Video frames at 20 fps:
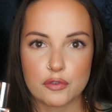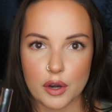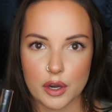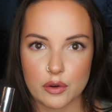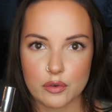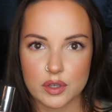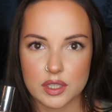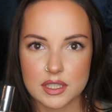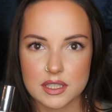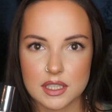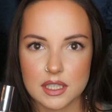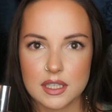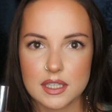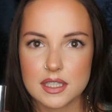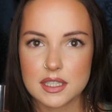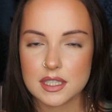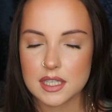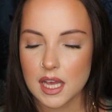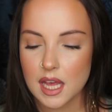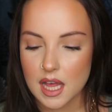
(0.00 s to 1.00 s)

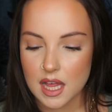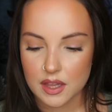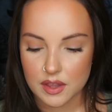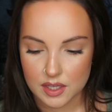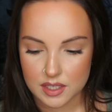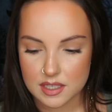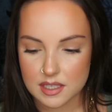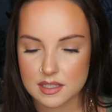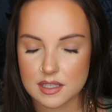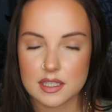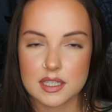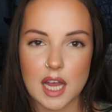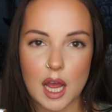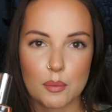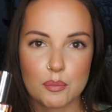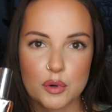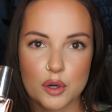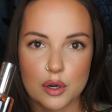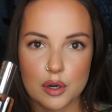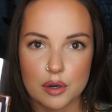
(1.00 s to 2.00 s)
Fragrances. This is a
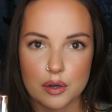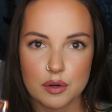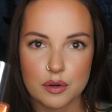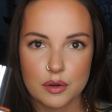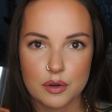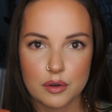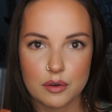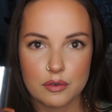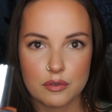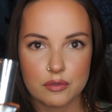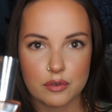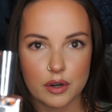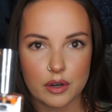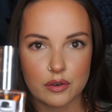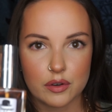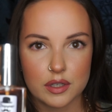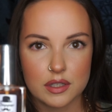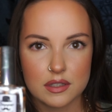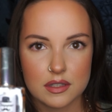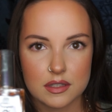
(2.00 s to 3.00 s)
Dapper
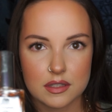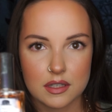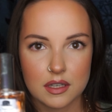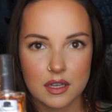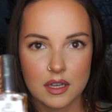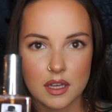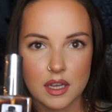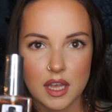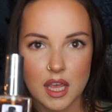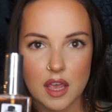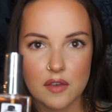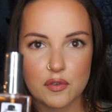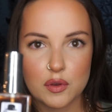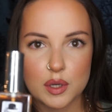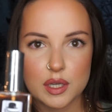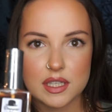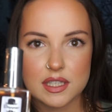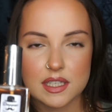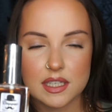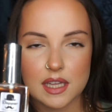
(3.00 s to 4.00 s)
fragrance. If you
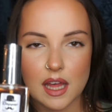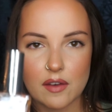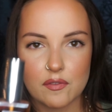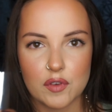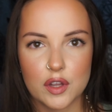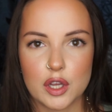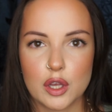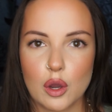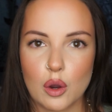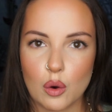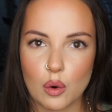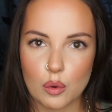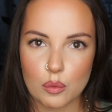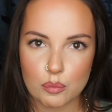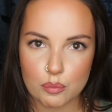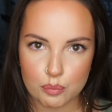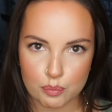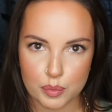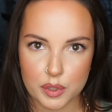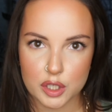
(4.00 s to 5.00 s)
didn't see that video,
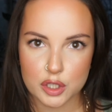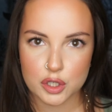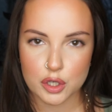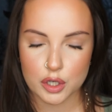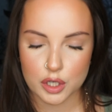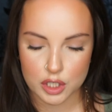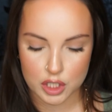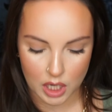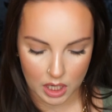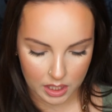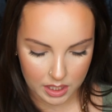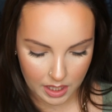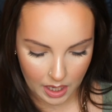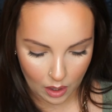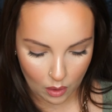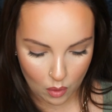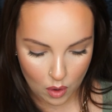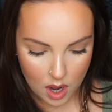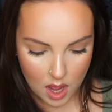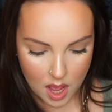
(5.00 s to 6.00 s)
be sure to check it
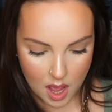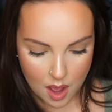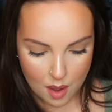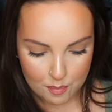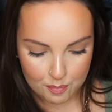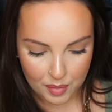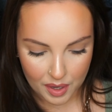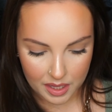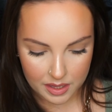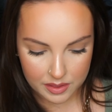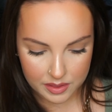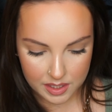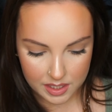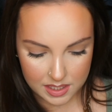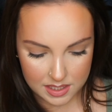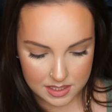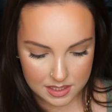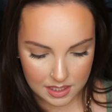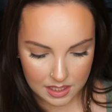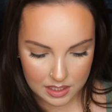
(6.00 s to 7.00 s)
out. But
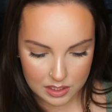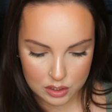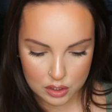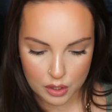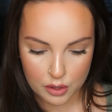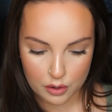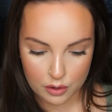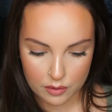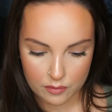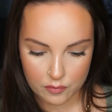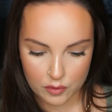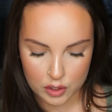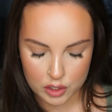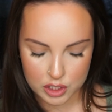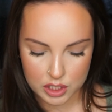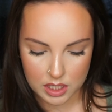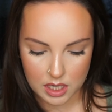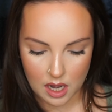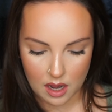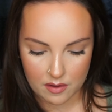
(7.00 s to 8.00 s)
this is their
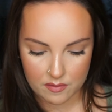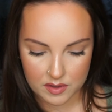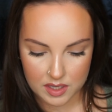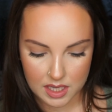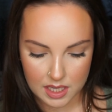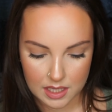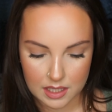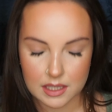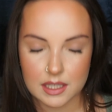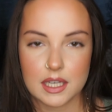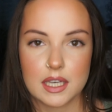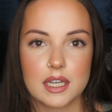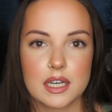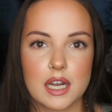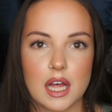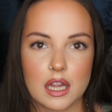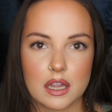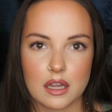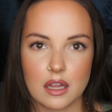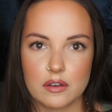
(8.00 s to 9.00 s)
version of Killian
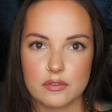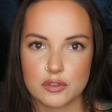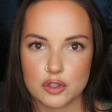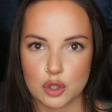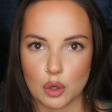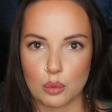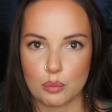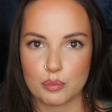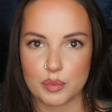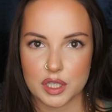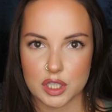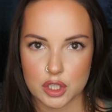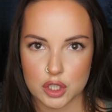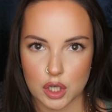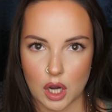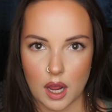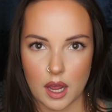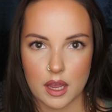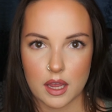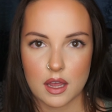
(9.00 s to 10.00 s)
Love Don't Be
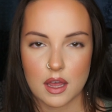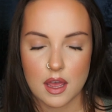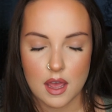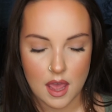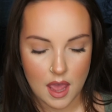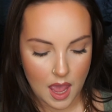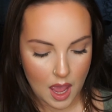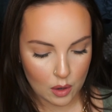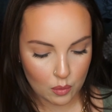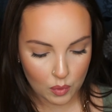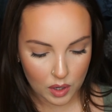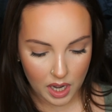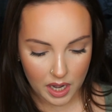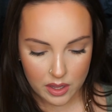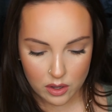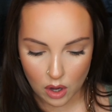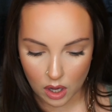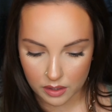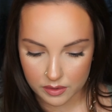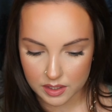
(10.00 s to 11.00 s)
Shy. And when
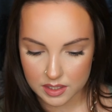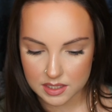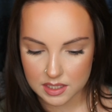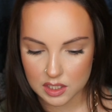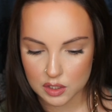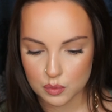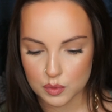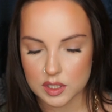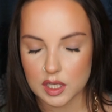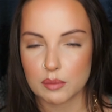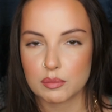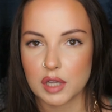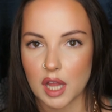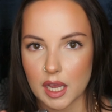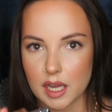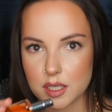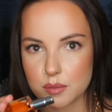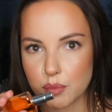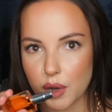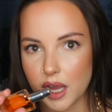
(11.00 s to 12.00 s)
I got this was a
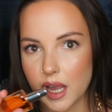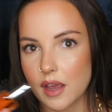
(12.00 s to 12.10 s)
blind buy.